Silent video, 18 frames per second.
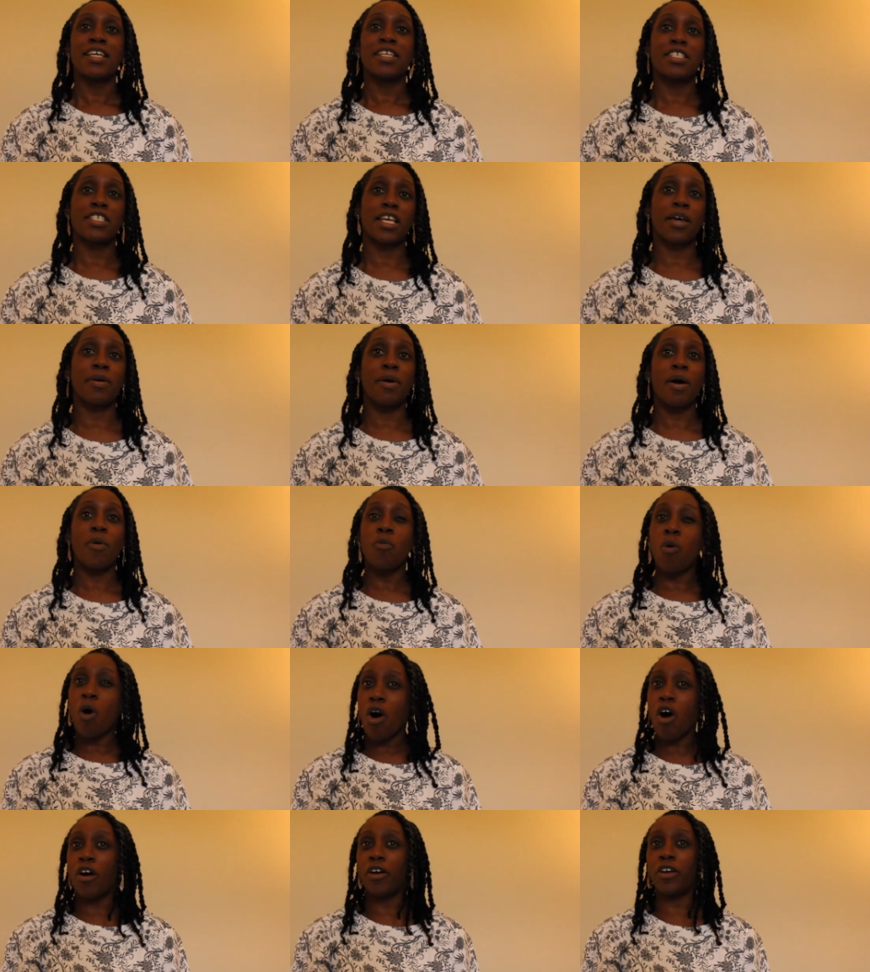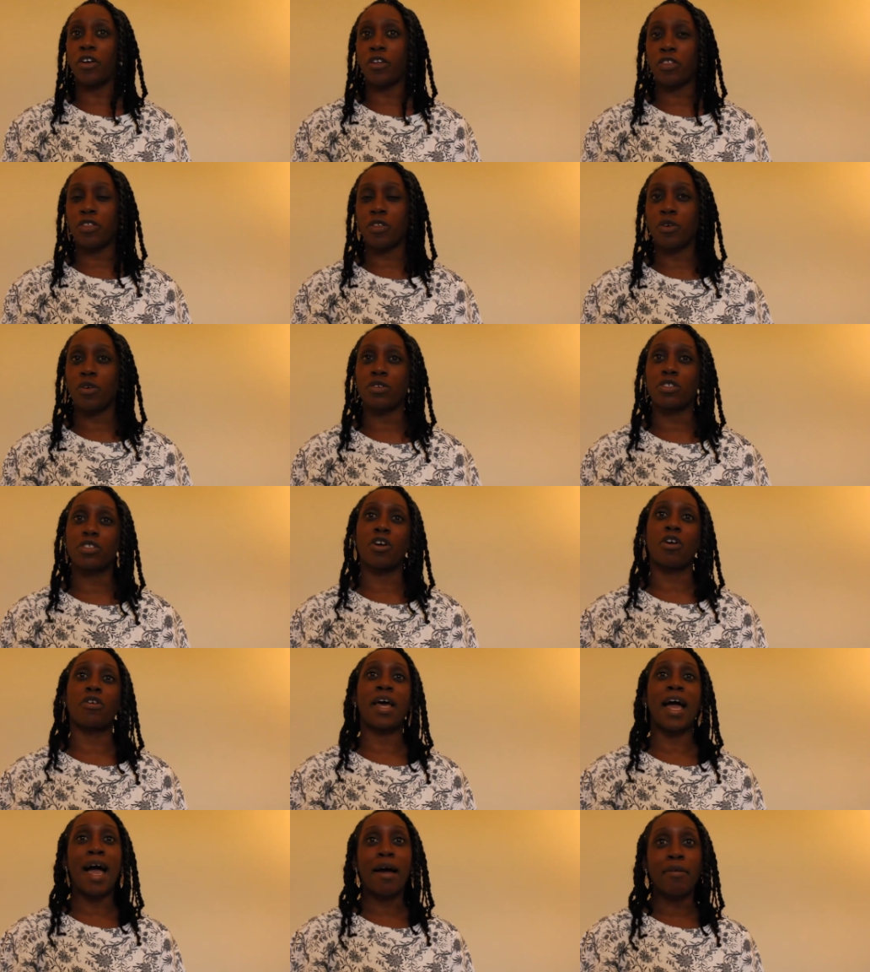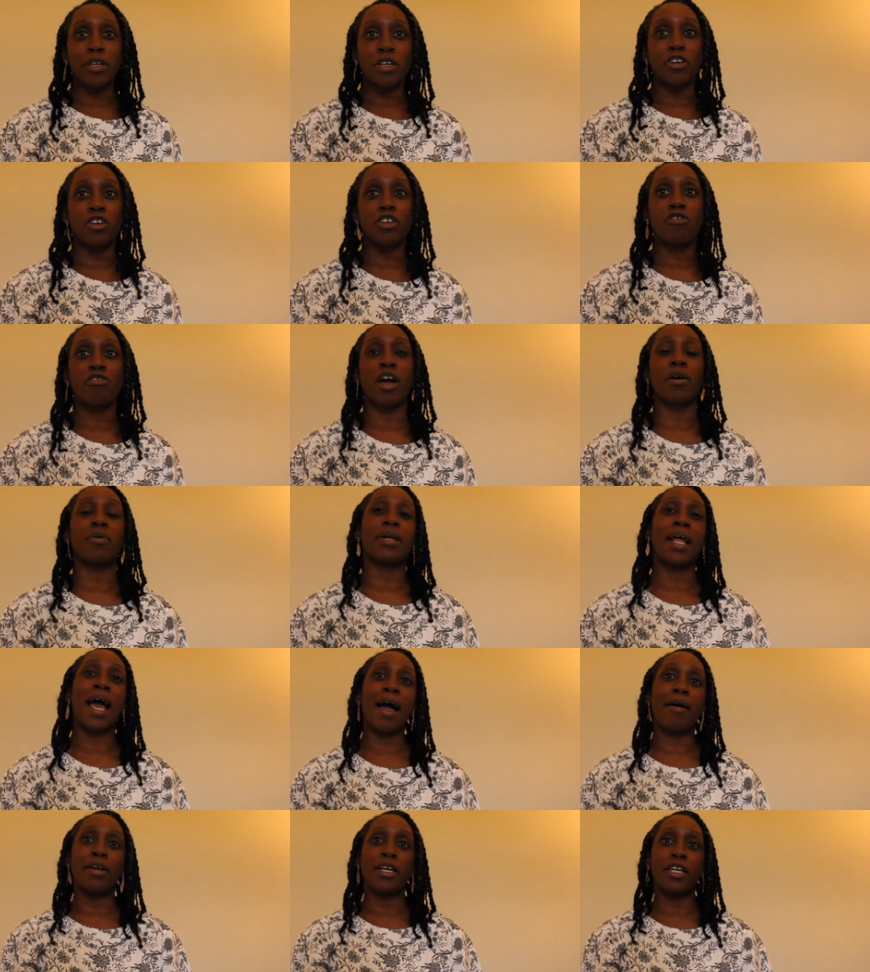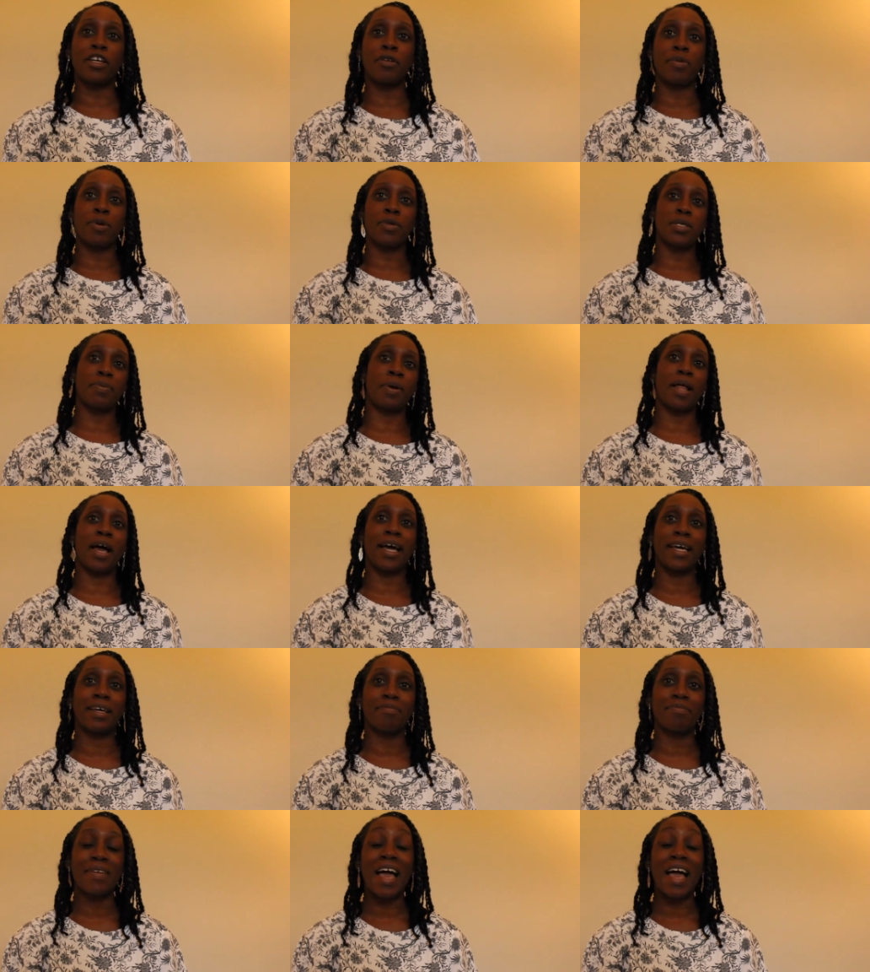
So what are your thoughts on how you could grow and how you could multiply?